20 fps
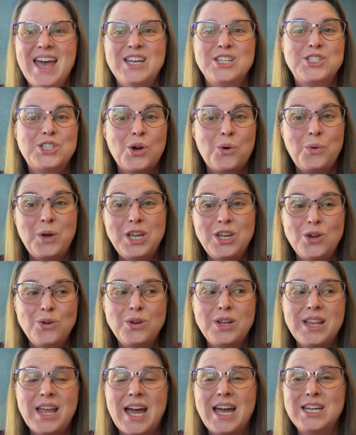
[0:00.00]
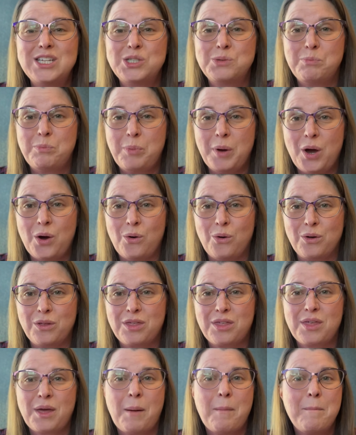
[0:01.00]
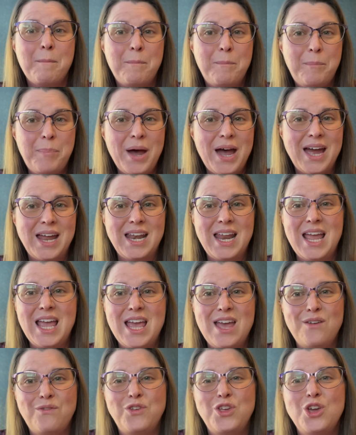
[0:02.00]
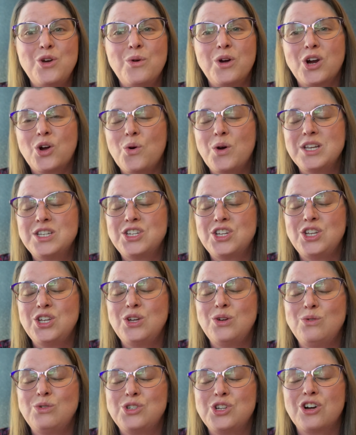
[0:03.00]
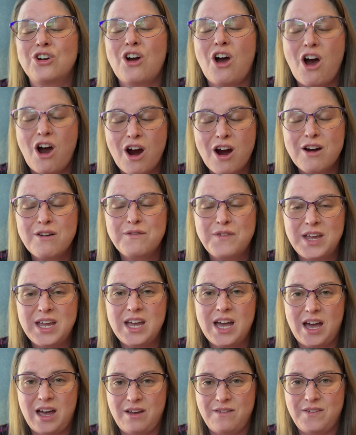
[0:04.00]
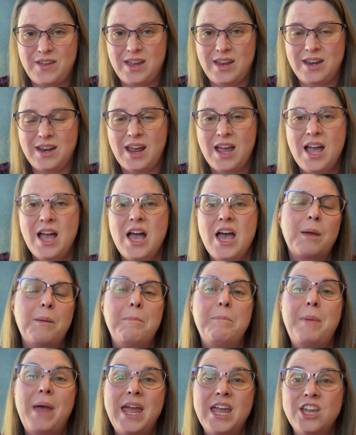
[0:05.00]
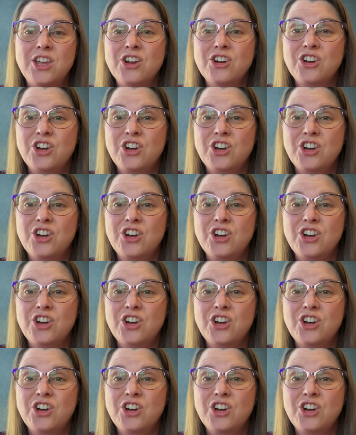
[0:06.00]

So we utilize both. But if you are going to use your RV oven, bake your